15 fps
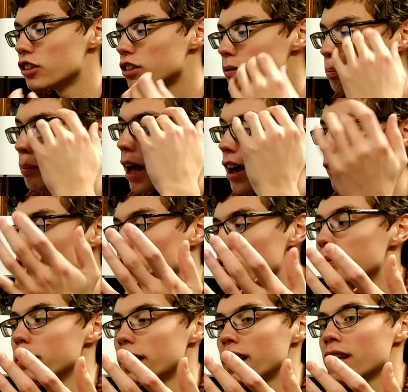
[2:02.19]
just
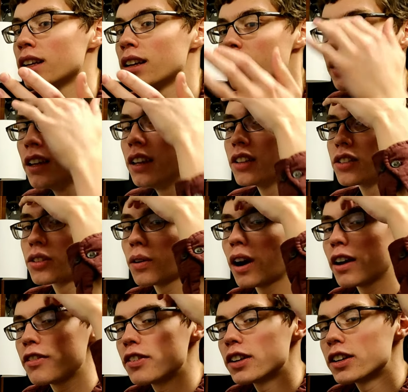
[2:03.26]
baffled me. So
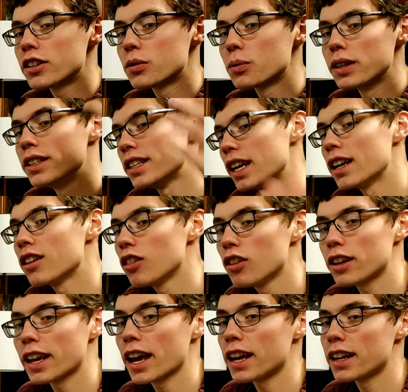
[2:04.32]
I figured we'd take a
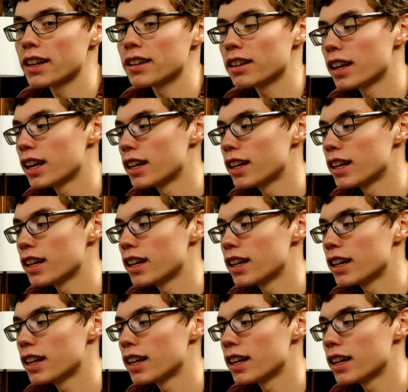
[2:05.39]
look at it